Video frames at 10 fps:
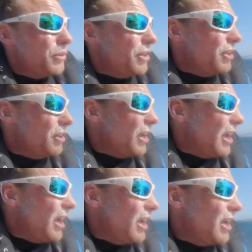we,
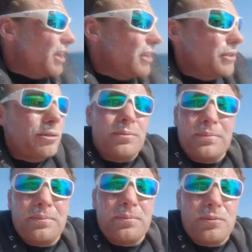uh,
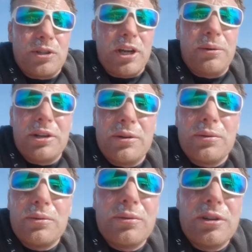yeah,
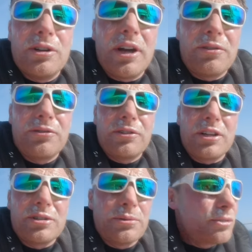we, we uh,
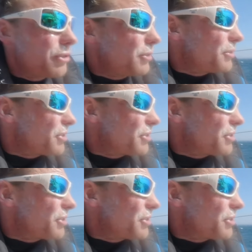last time I was talking to you